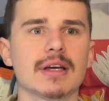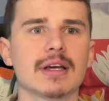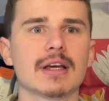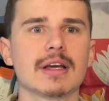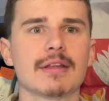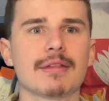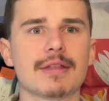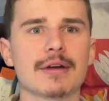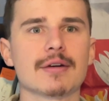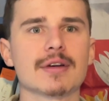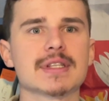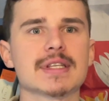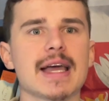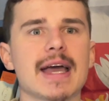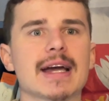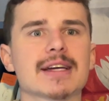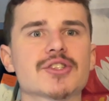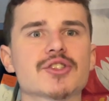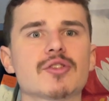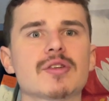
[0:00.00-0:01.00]
There is
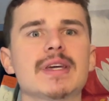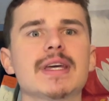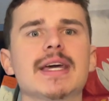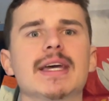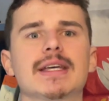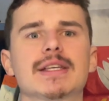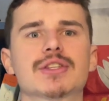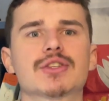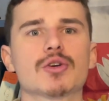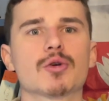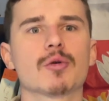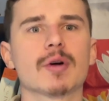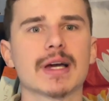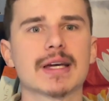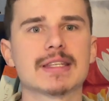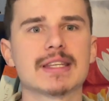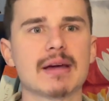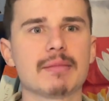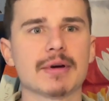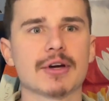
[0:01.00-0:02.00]
actually a historic
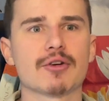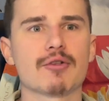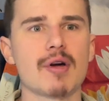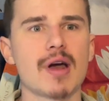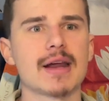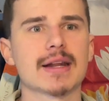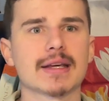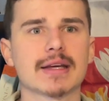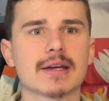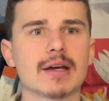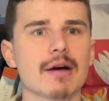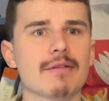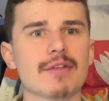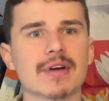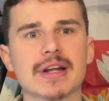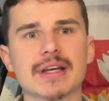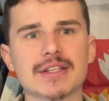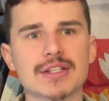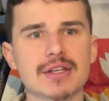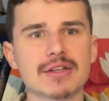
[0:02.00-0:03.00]
democratic
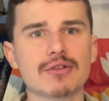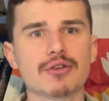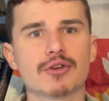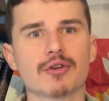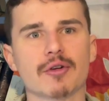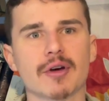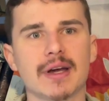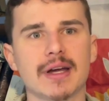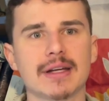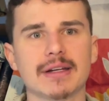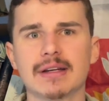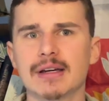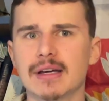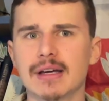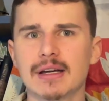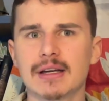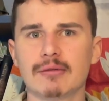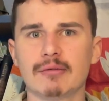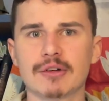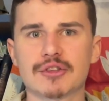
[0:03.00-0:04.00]
governance in Ukraine,
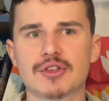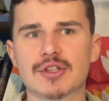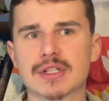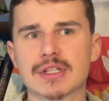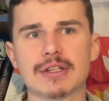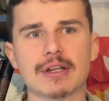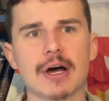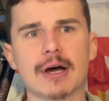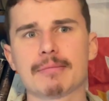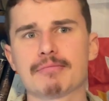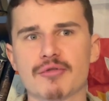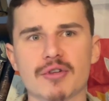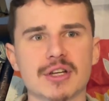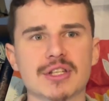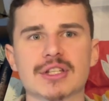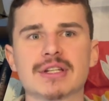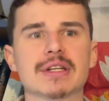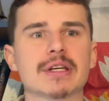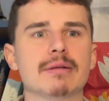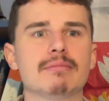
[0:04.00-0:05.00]
which is not
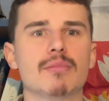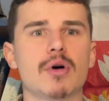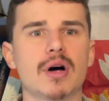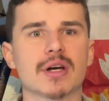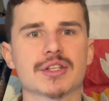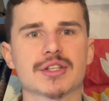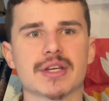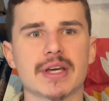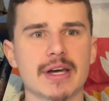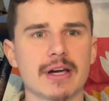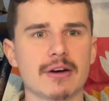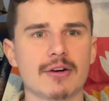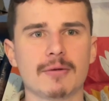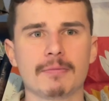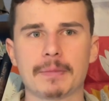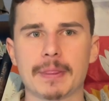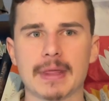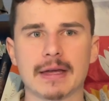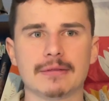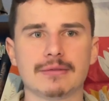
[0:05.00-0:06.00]
present in Moscow,
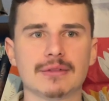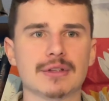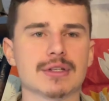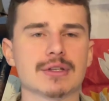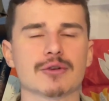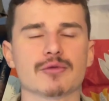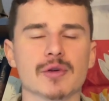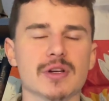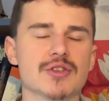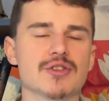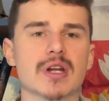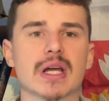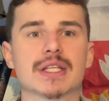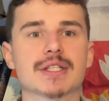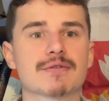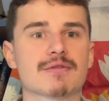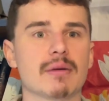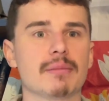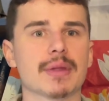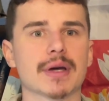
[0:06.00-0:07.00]
and this originates
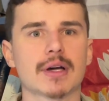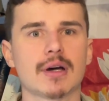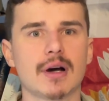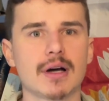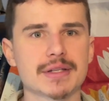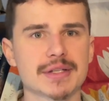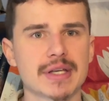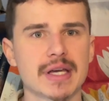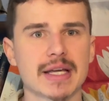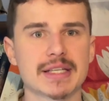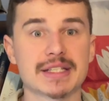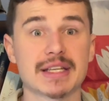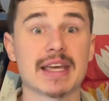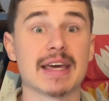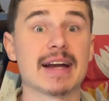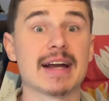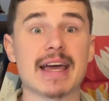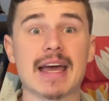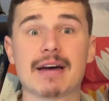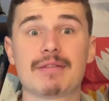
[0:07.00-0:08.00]
from the Cossacks. Again,
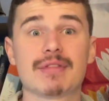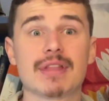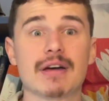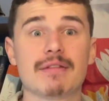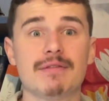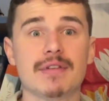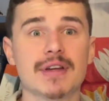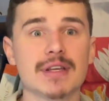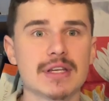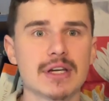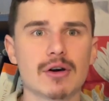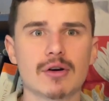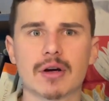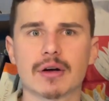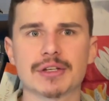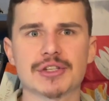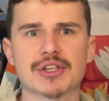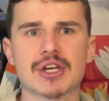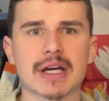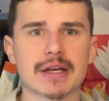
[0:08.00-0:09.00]
I have that video, go
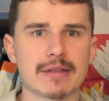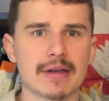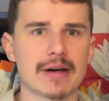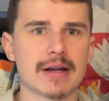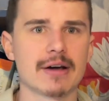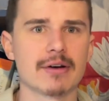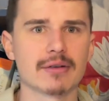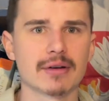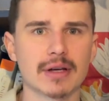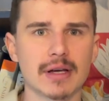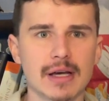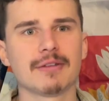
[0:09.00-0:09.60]
check that out.